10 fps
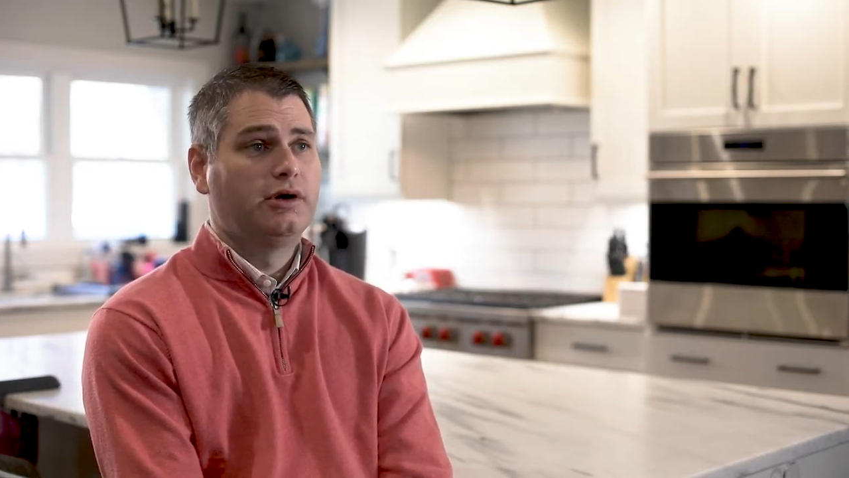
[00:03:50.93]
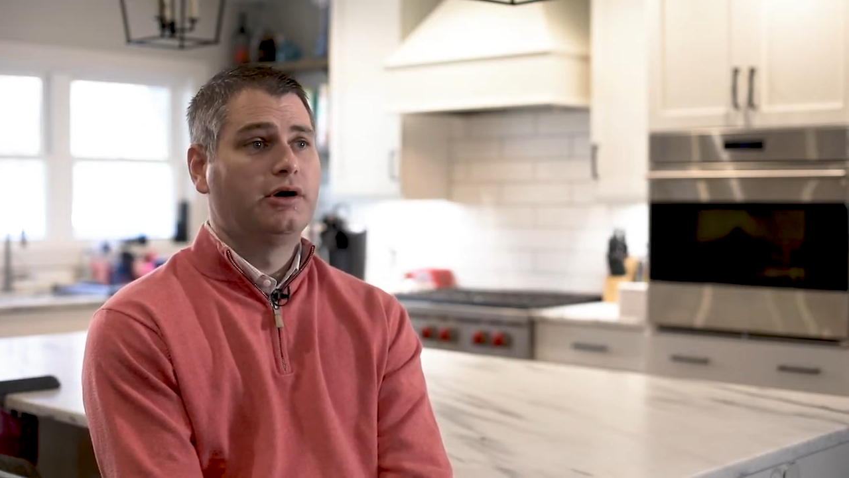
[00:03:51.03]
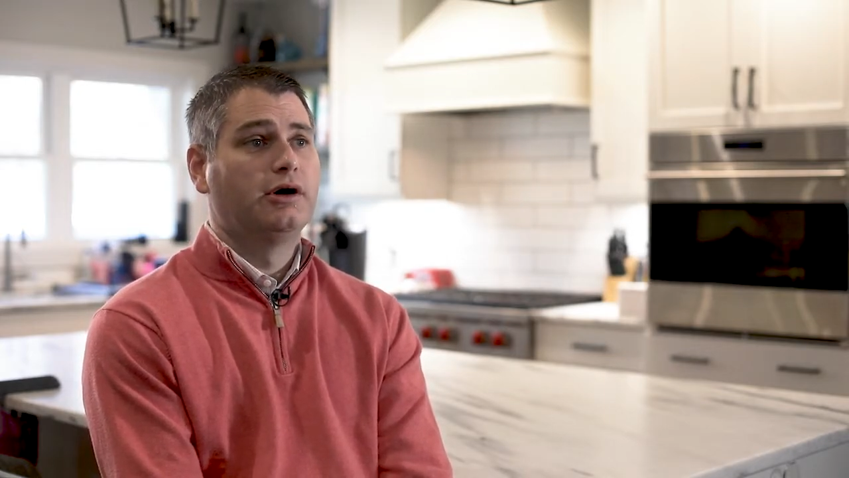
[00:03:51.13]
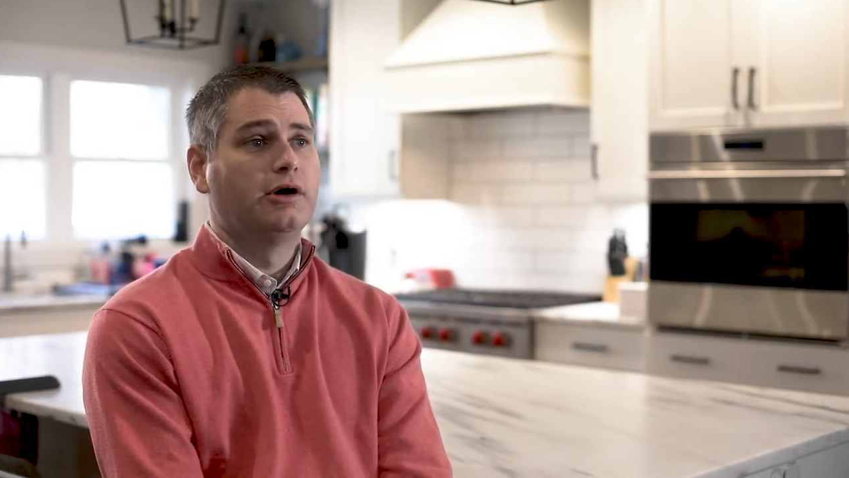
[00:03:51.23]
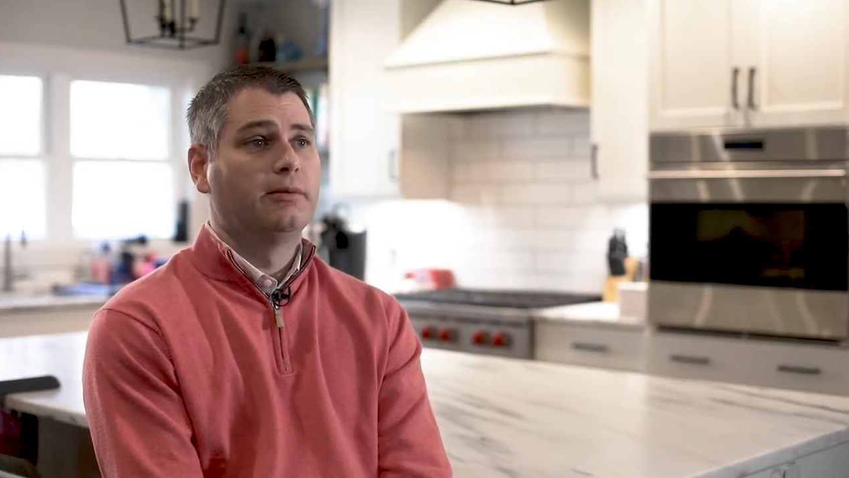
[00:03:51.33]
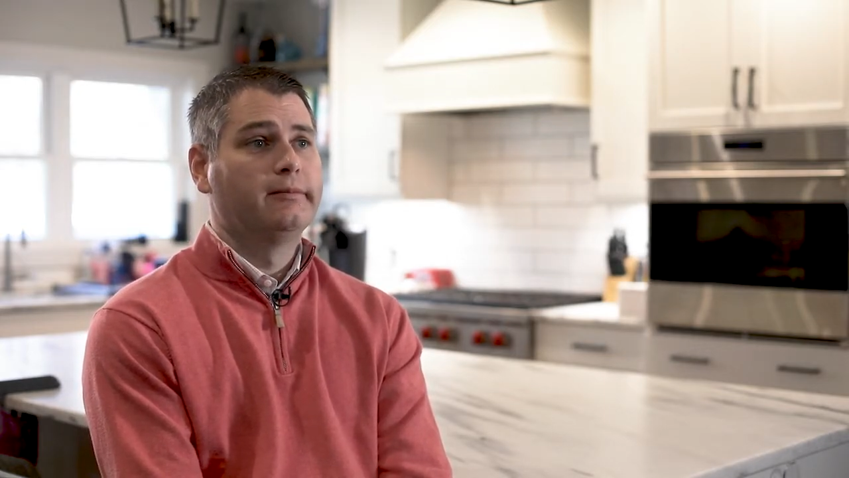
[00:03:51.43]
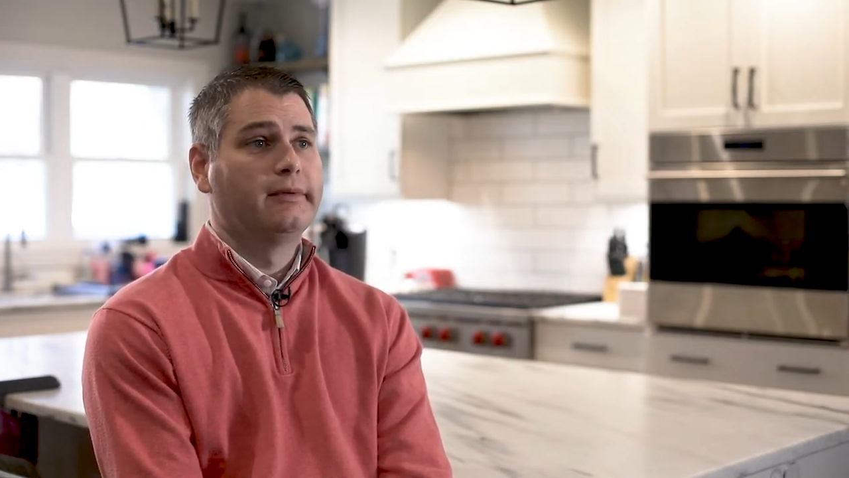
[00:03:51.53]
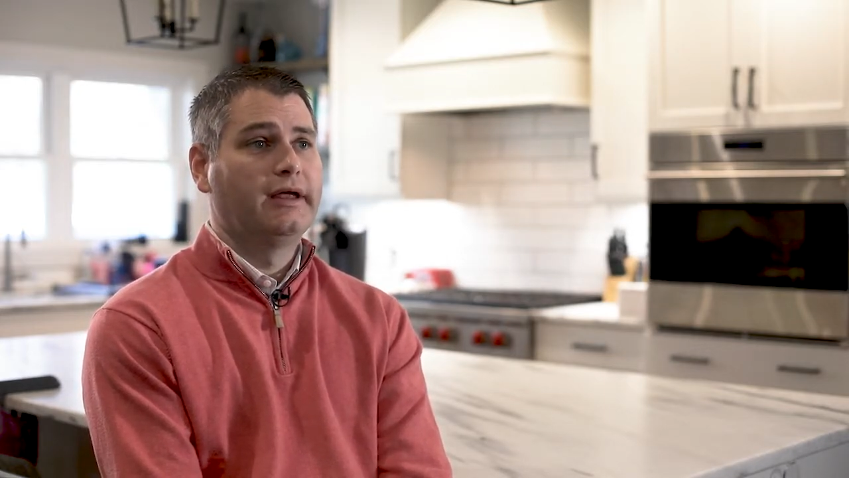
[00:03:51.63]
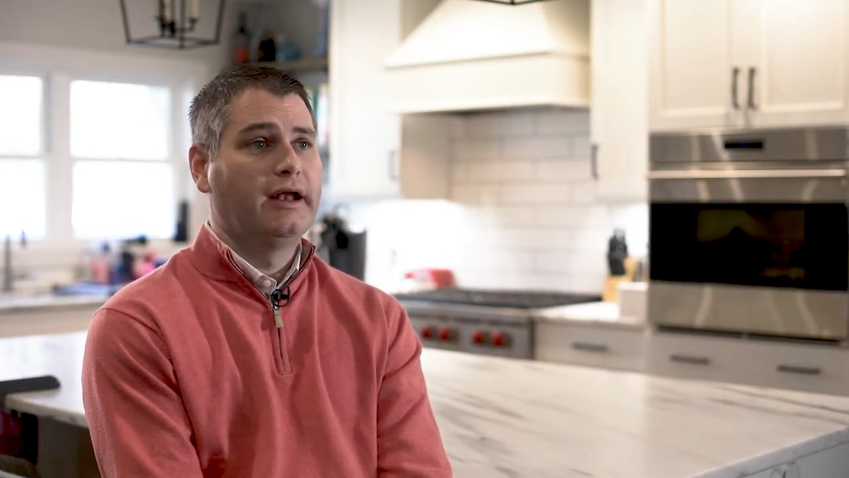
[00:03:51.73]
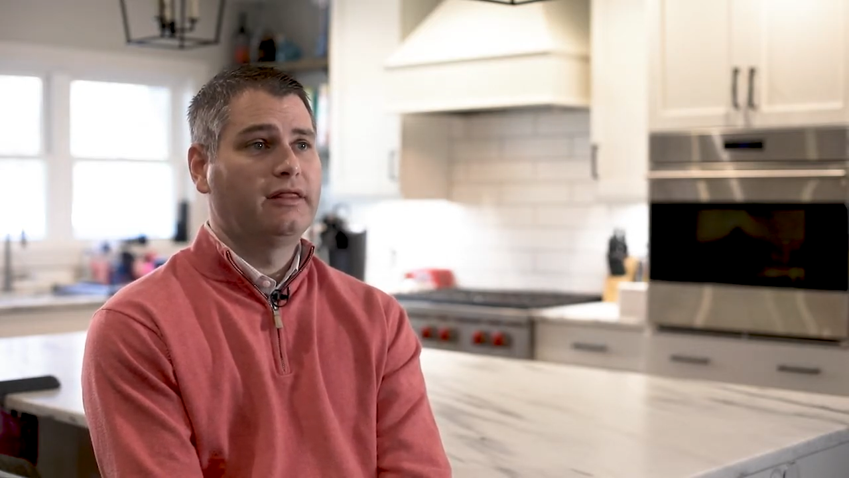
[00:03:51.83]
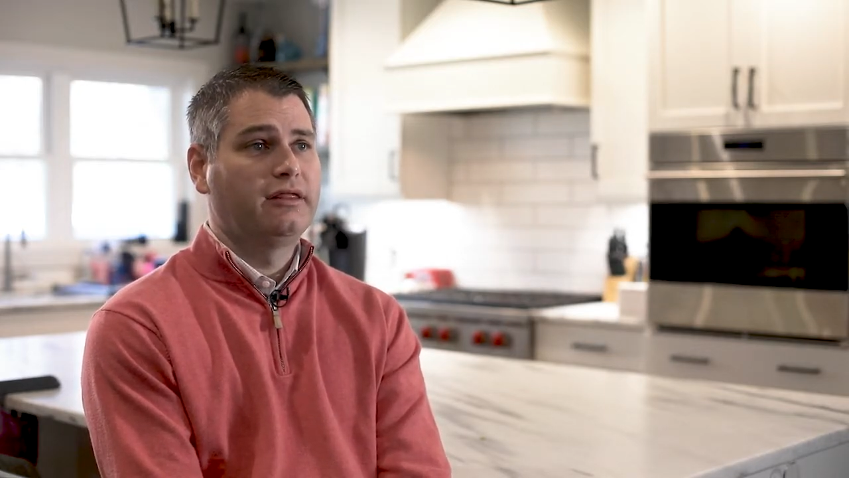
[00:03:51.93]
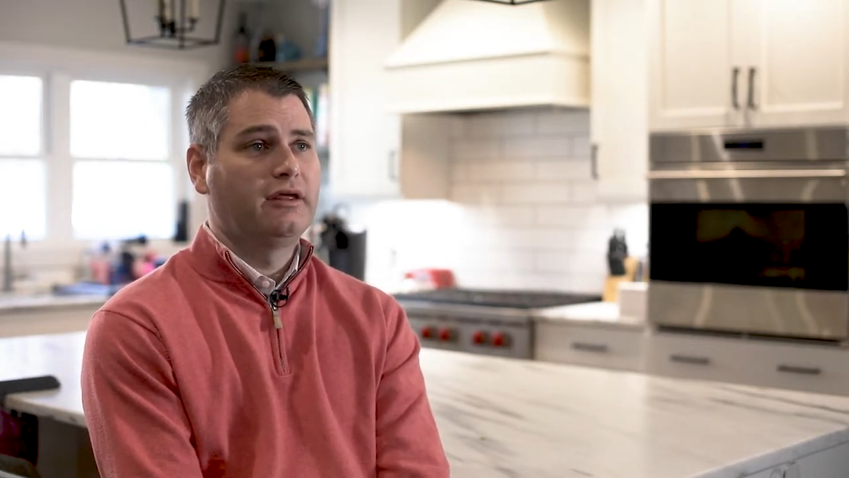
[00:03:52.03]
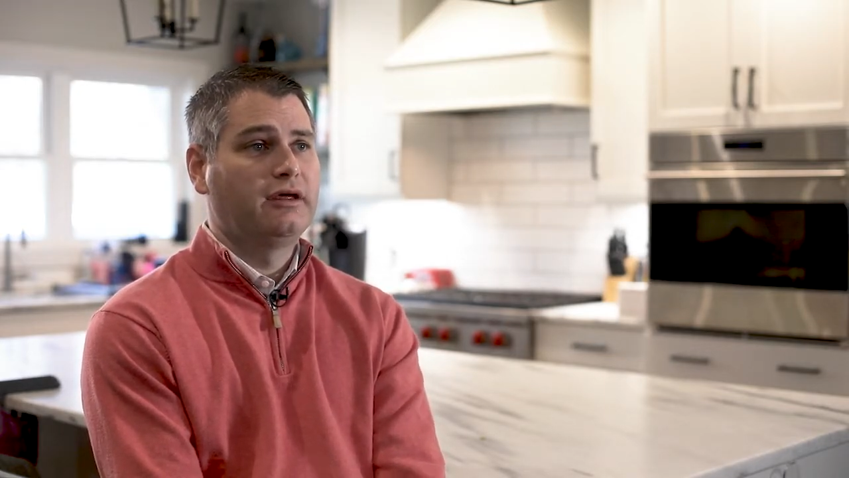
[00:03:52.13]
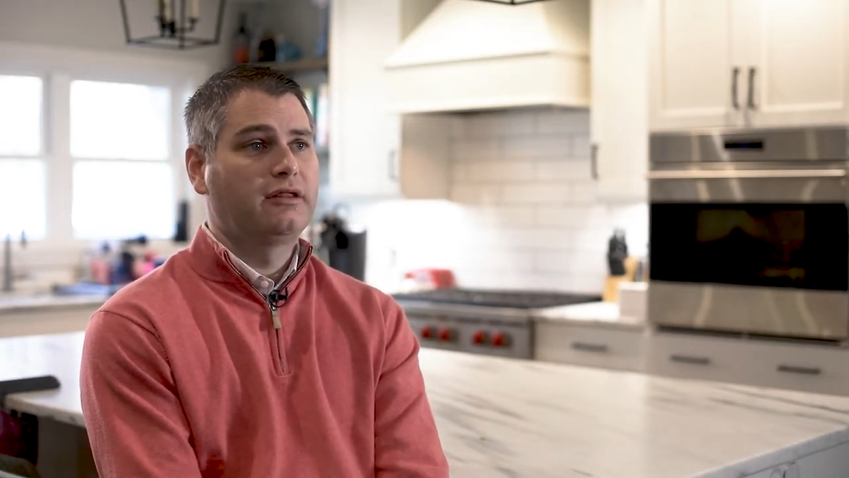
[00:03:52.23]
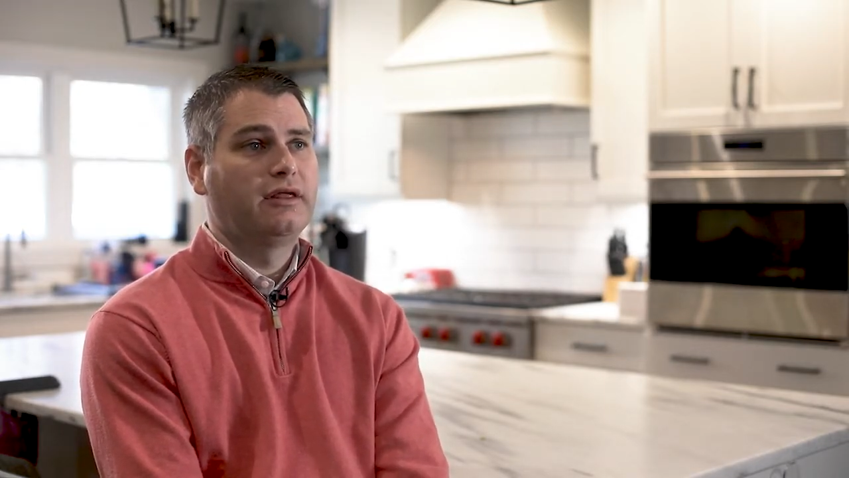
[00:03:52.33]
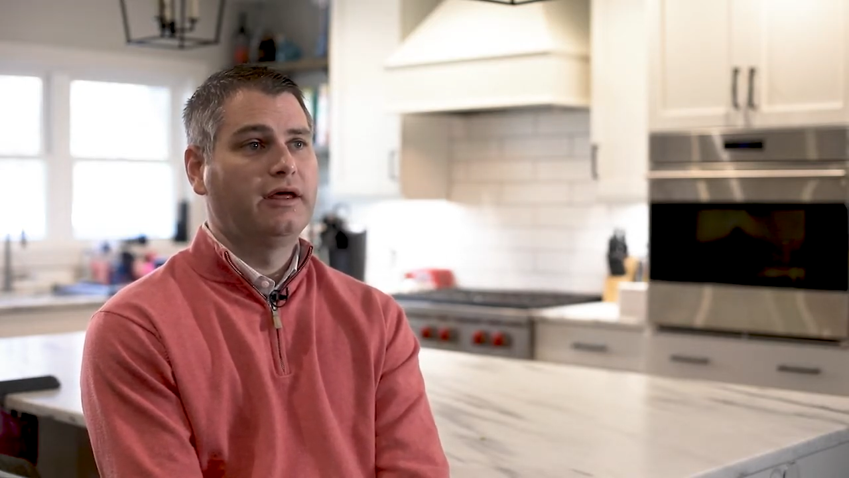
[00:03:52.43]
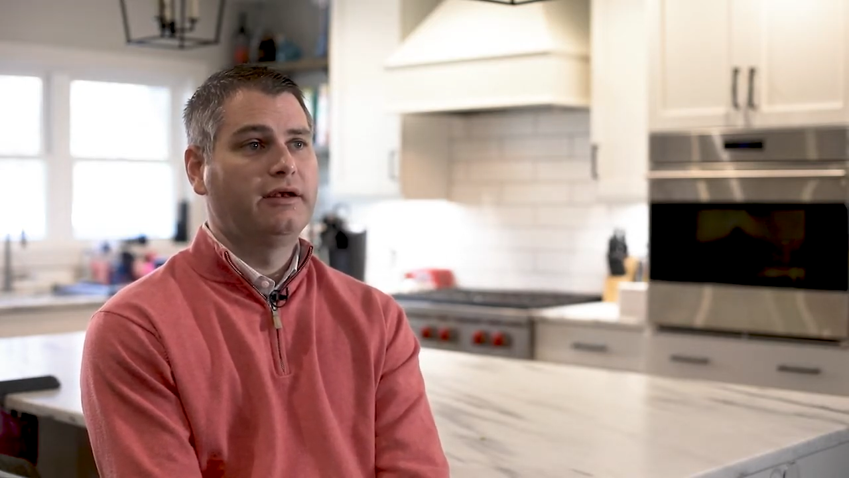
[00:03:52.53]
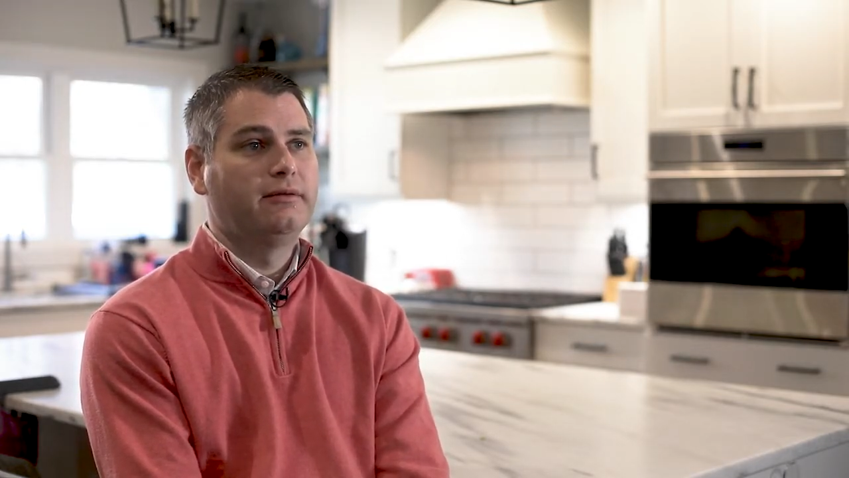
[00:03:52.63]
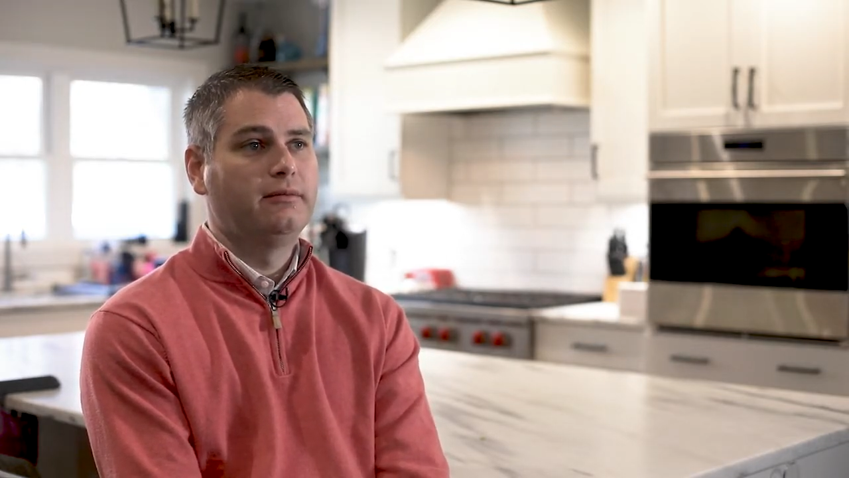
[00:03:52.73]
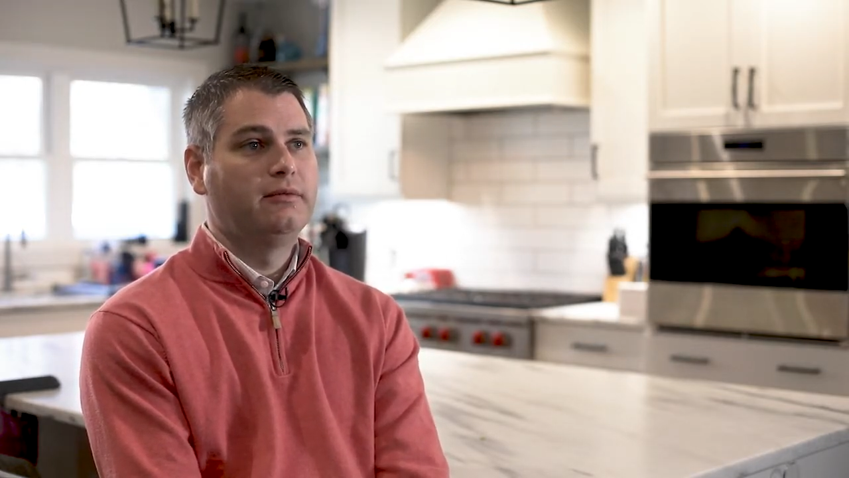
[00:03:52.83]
And I think that